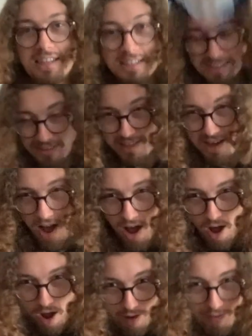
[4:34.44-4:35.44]

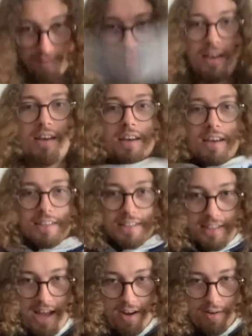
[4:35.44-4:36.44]
scarf
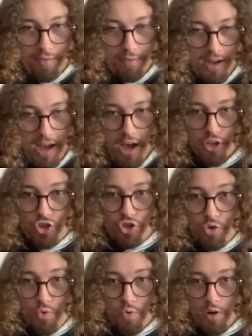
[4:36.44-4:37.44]
instead of a
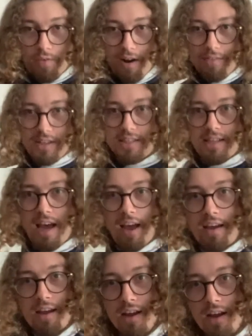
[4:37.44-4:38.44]
jewel around his neck.